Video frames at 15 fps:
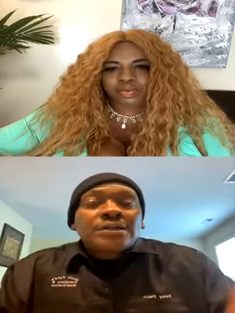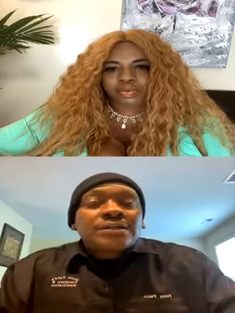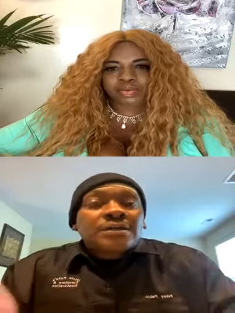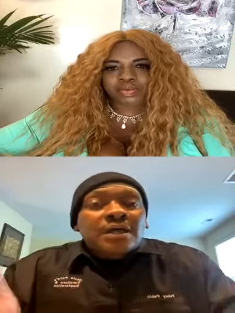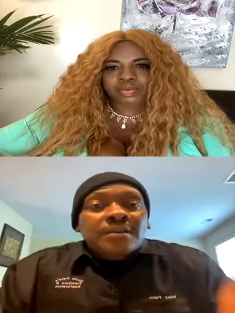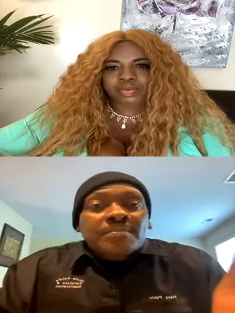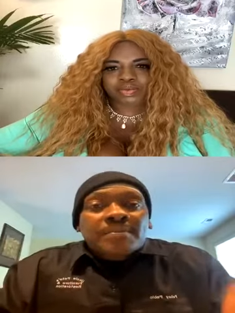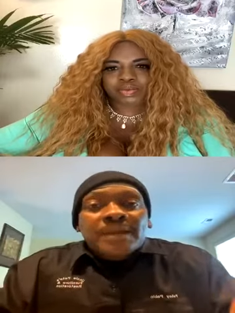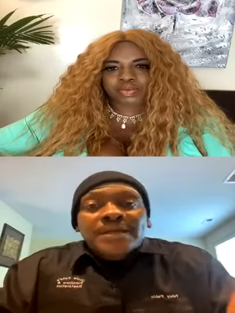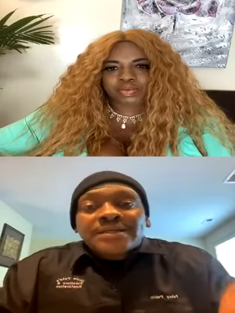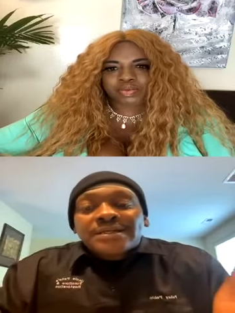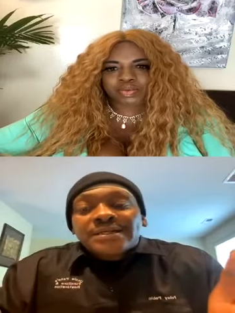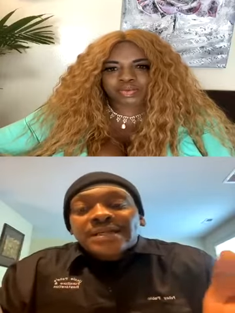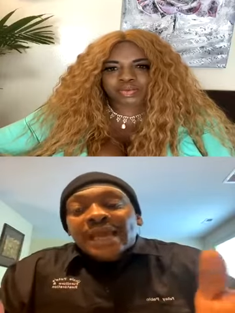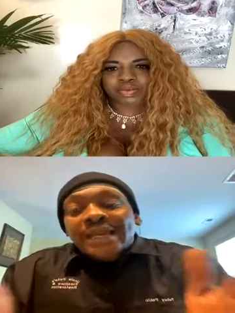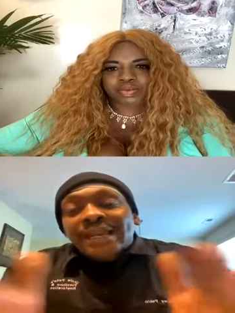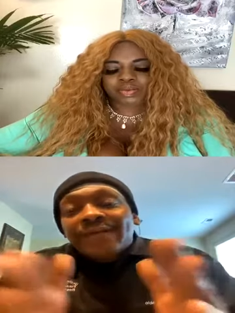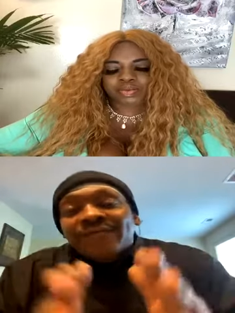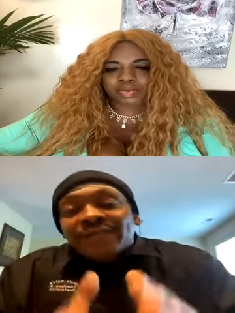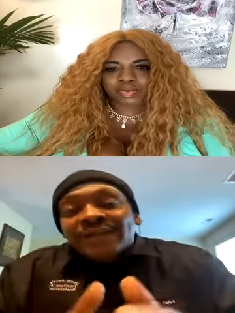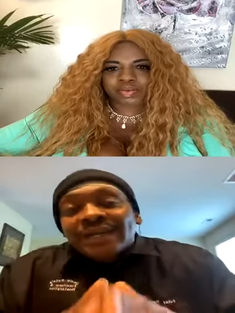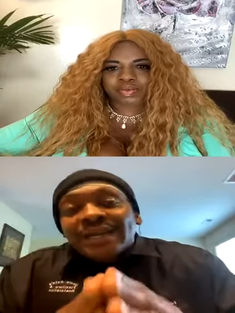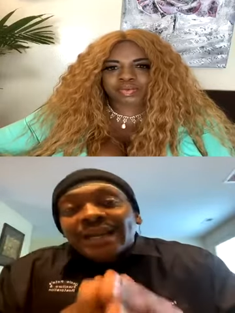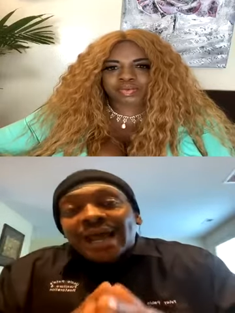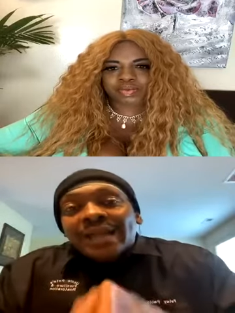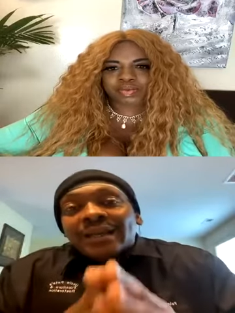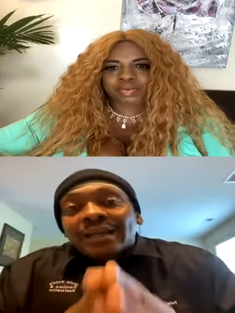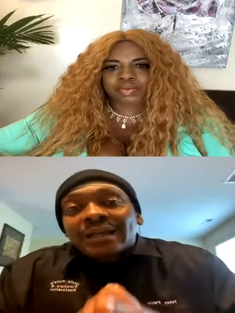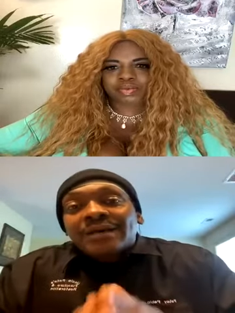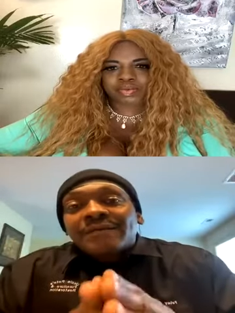Speaker 1: places and they forget mm-hmm. how to mm-hmm. love
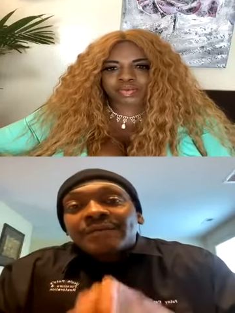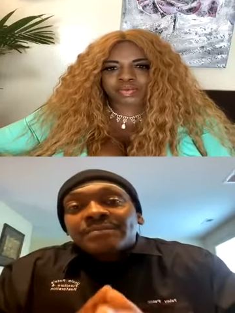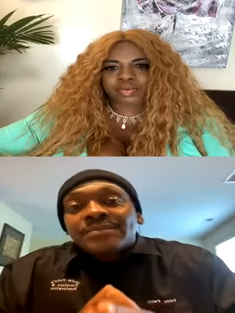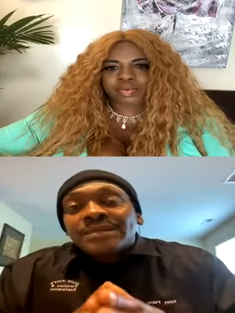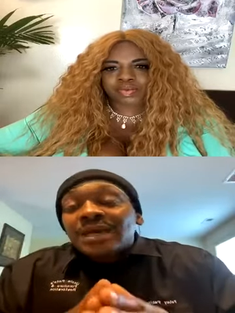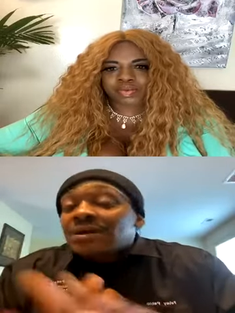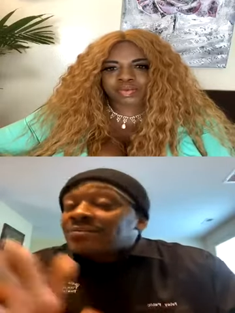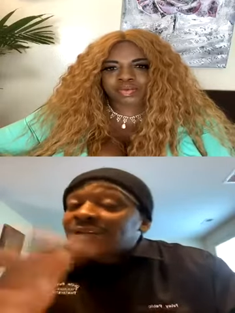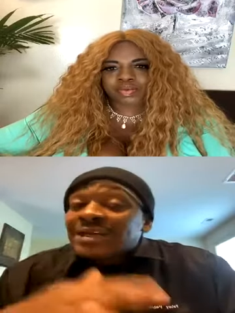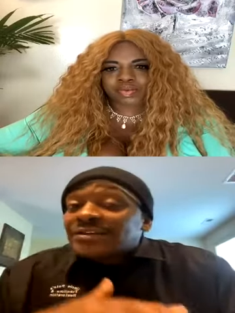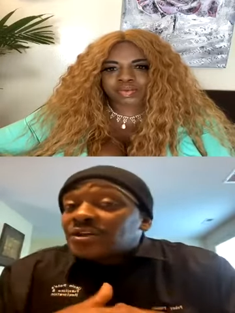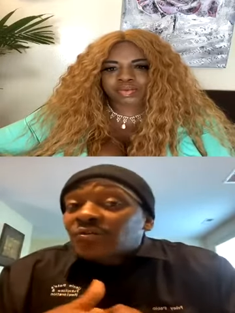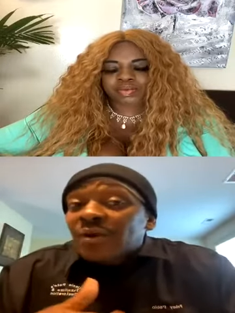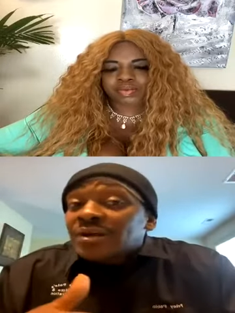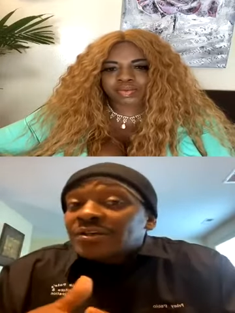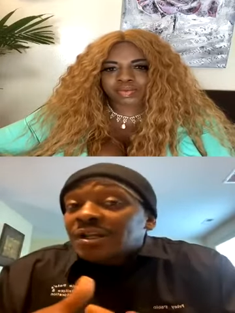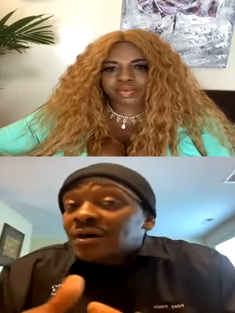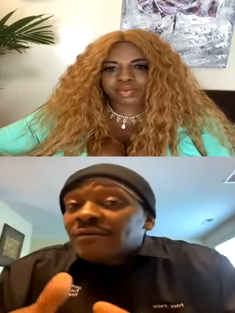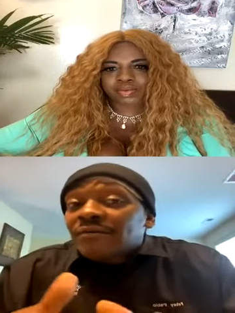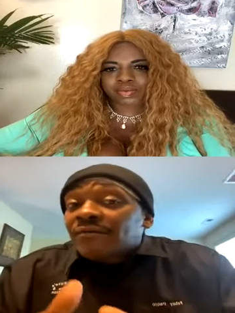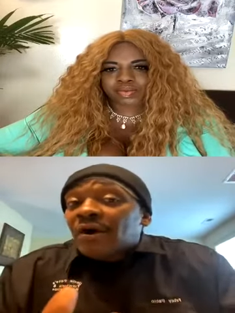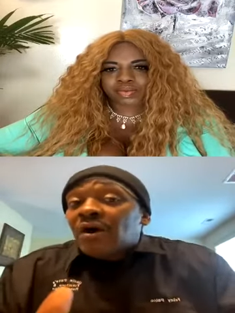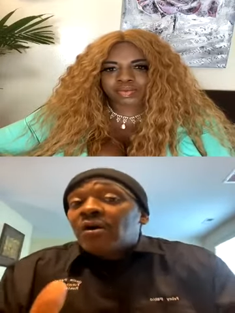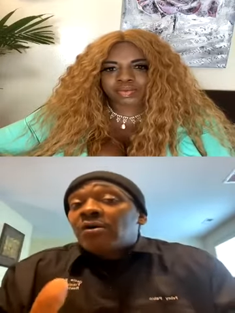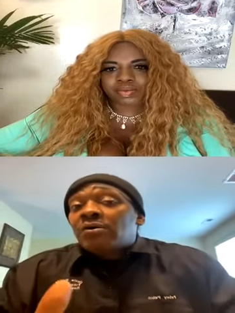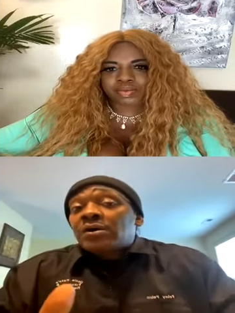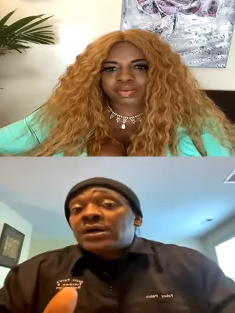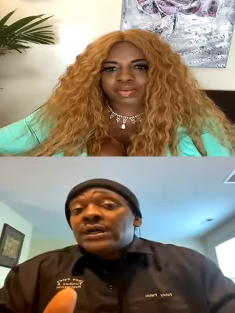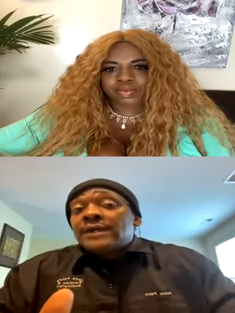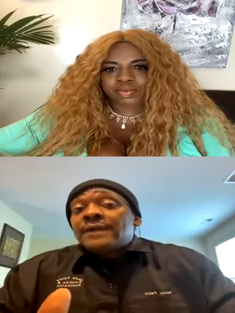themselves that's the greatest love of all
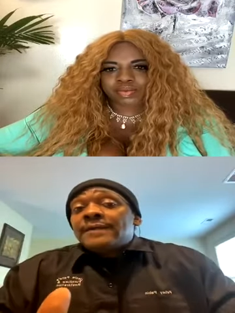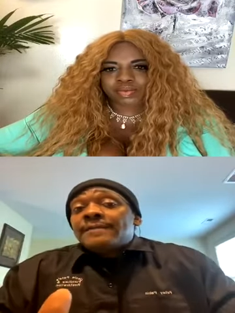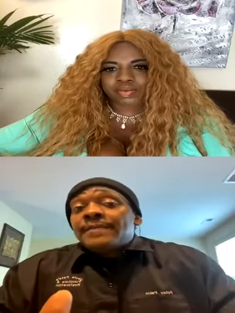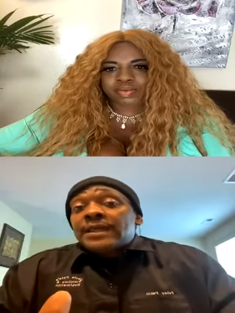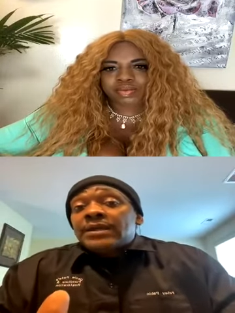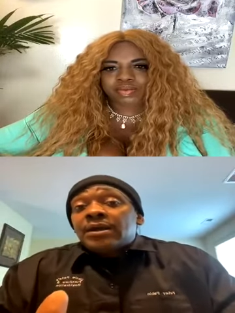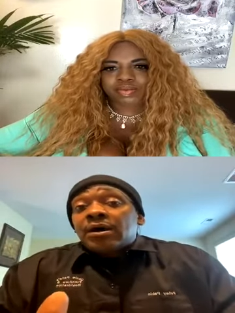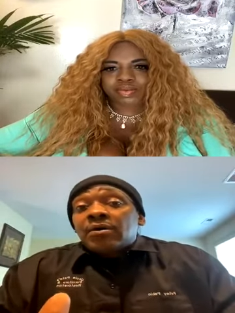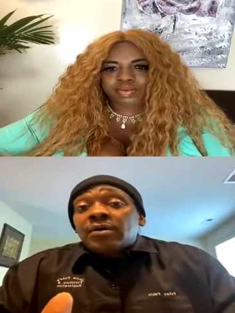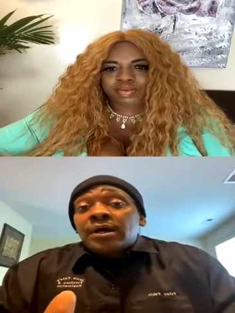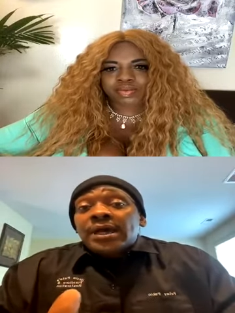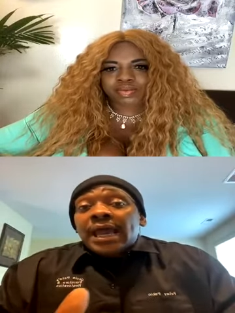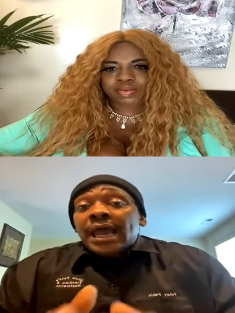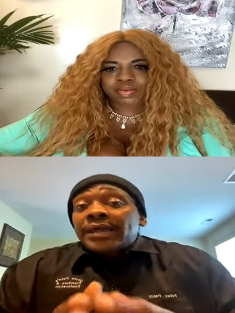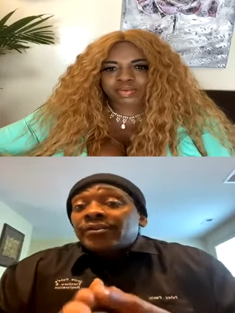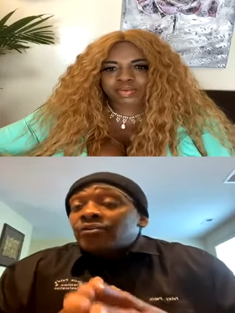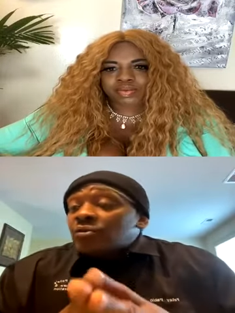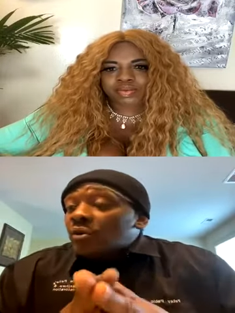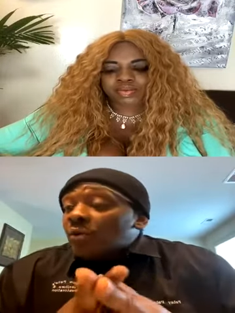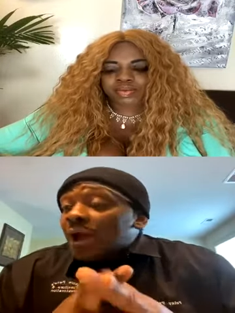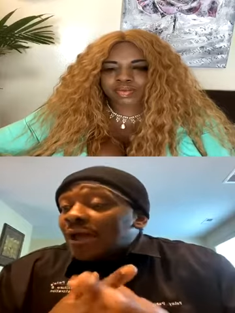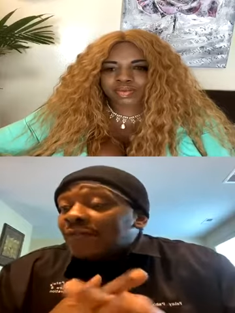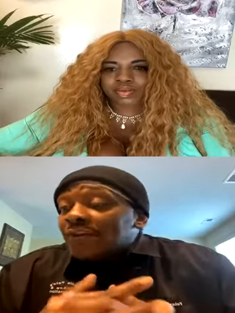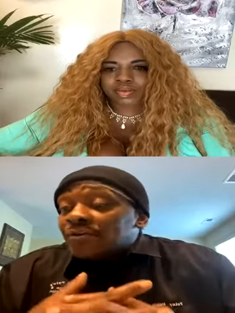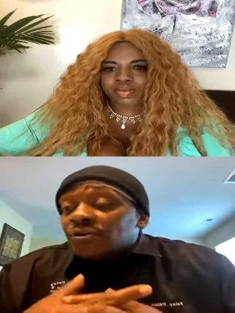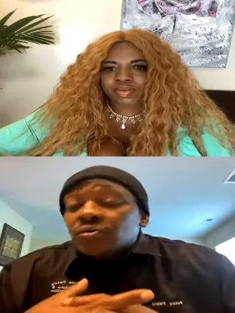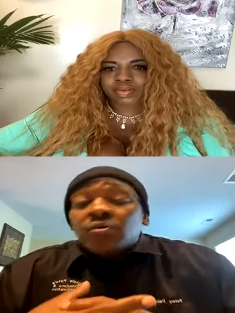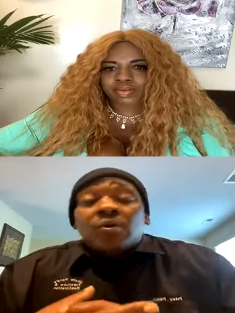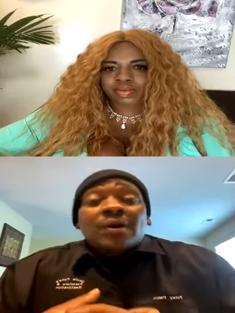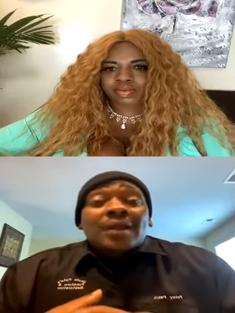you know and you don't have to do a
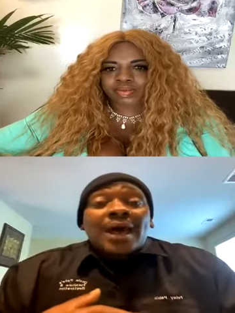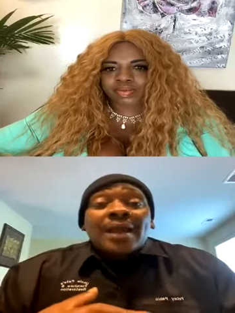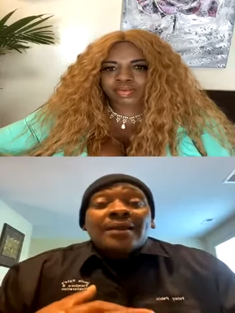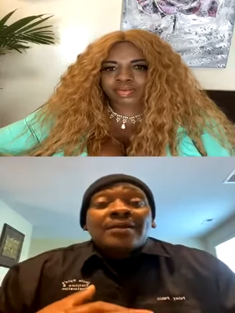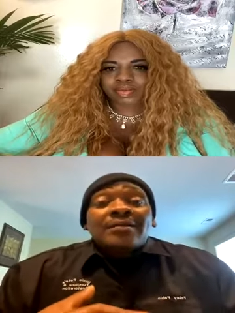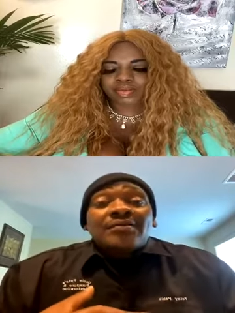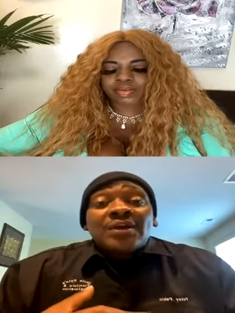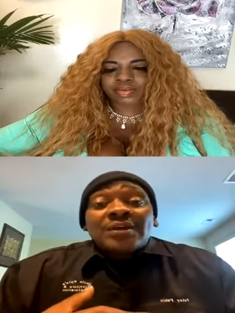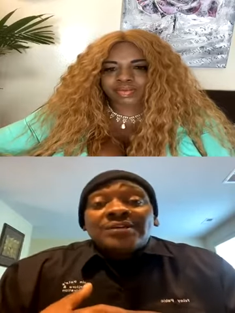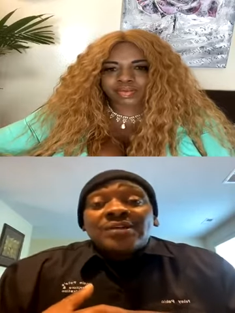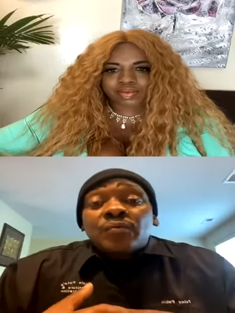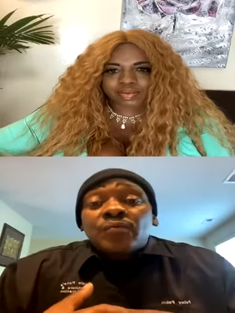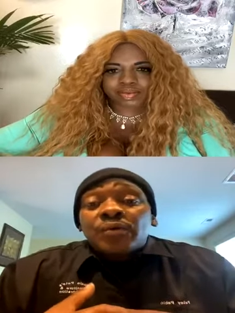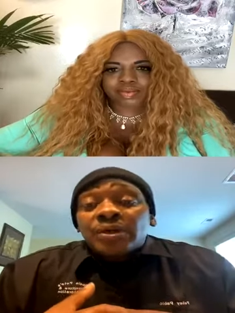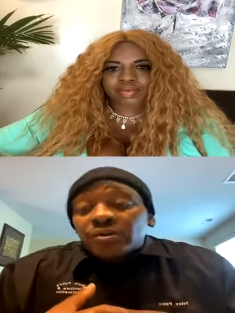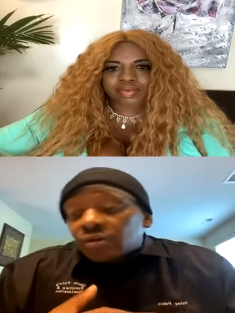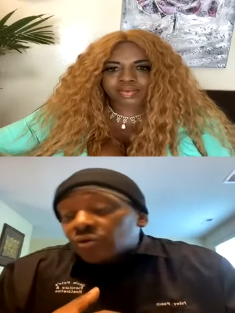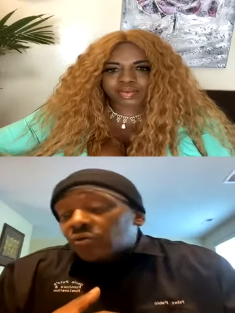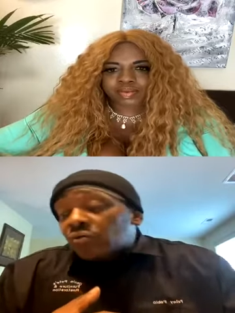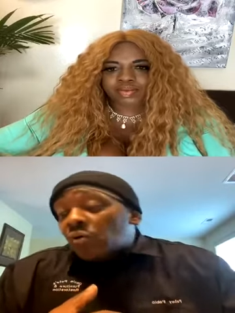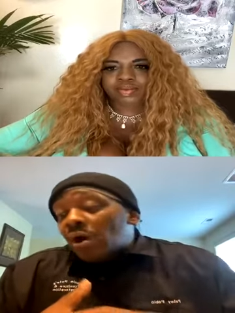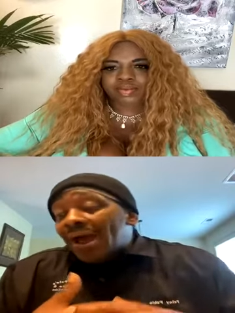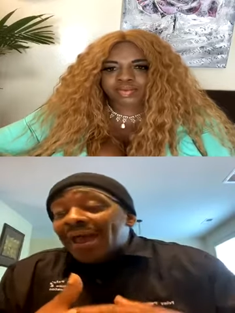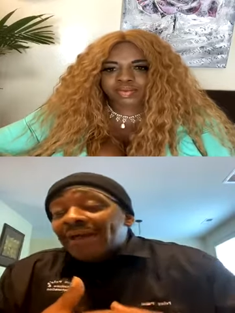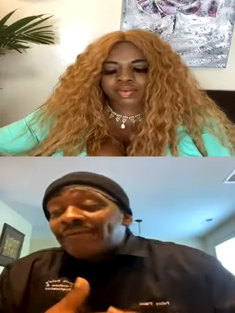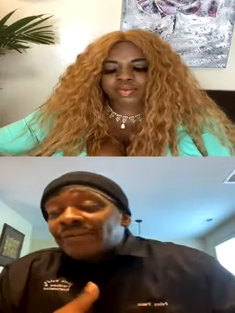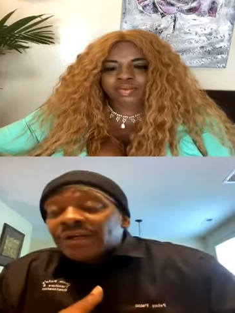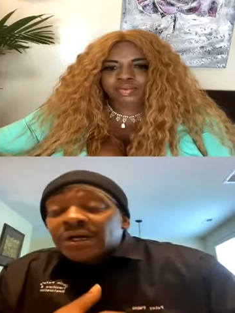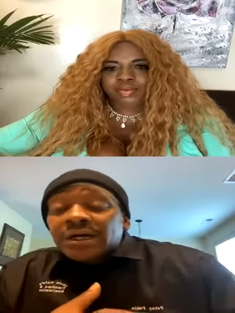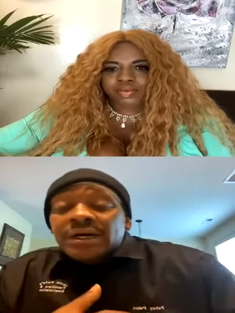lot of the things that we do or have done